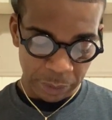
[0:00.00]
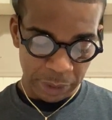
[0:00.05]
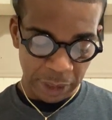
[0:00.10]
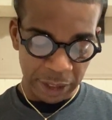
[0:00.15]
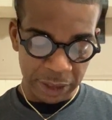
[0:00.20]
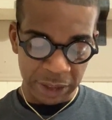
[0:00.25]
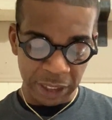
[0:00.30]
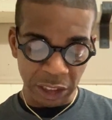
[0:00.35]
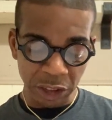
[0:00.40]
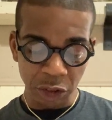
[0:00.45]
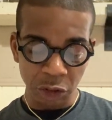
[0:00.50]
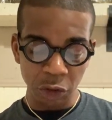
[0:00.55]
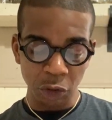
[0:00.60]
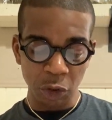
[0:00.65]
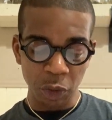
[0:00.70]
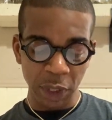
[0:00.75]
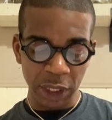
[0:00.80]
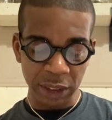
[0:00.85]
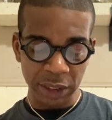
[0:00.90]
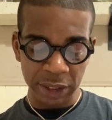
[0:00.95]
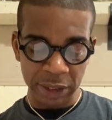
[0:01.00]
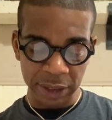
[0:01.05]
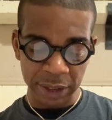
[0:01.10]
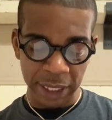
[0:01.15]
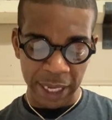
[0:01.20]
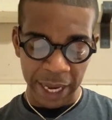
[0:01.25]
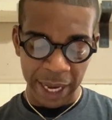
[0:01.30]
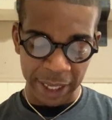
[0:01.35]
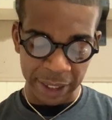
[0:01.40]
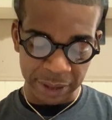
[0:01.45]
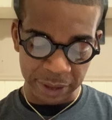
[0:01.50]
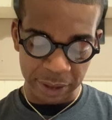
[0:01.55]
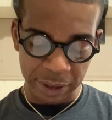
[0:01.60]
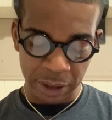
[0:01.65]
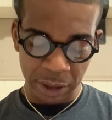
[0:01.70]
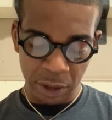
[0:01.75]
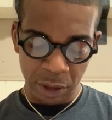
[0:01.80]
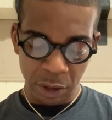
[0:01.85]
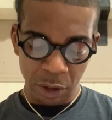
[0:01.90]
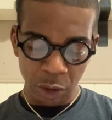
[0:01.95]
Additional questions asked,
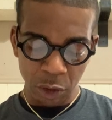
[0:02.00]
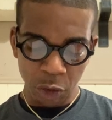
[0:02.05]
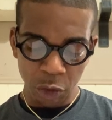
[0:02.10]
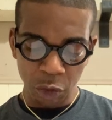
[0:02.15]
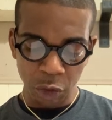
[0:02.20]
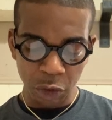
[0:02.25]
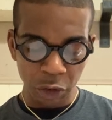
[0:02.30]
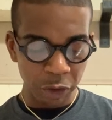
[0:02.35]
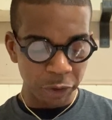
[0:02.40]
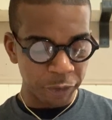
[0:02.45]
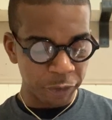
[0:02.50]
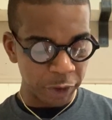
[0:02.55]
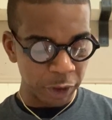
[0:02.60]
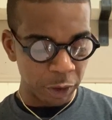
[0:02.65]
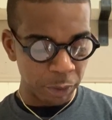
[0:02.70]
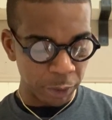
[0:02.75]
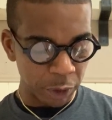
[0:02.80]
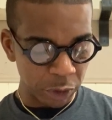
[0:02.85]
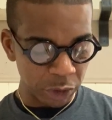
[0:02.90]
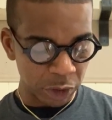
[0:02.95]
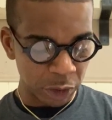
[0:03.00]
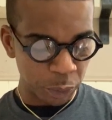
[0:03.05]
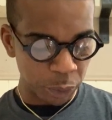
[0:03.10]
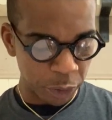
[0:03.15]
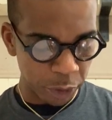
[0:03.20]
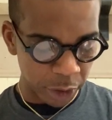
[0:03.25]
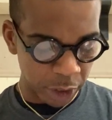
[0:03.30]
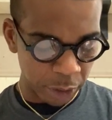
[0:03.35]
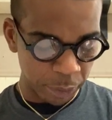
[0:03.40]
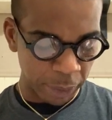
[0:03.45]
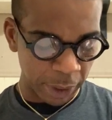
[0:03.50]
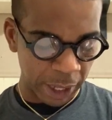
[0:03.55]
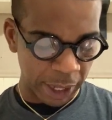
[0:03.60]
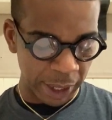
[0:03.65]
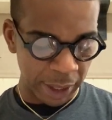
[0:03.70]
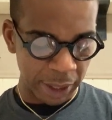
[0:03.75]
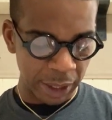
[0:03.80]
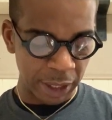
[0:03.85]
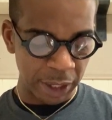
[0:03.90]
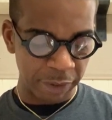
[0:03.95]
who do you feel most supported
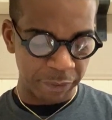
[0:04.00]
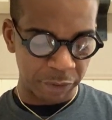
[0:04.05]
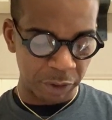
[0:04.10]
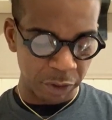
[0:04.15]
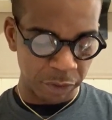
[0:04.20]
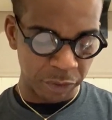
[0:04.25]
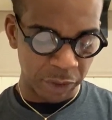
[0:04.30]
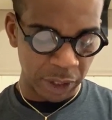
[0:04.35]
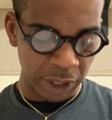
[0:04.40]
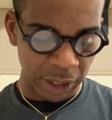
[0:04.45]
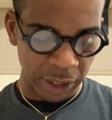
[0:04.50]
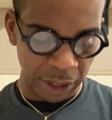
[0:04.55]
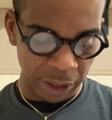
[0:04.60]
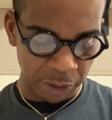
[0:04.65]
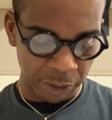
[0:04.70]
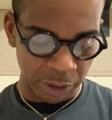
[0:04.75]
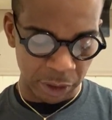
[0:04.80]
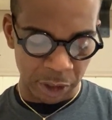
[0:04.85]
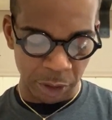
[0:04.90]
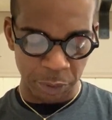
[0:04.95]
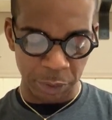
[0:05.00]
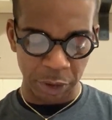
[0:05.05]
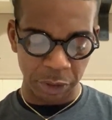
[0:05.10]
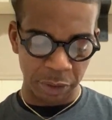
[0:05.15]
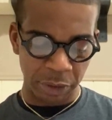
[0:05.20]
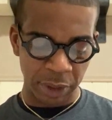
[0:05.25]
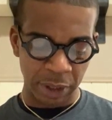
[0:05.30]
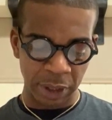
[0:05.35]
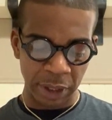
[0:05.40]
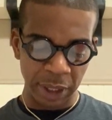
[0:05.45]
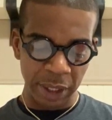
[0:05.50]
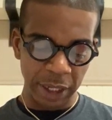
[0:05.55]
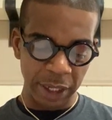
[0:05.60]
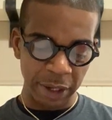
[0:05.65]
by if youth could heal the community?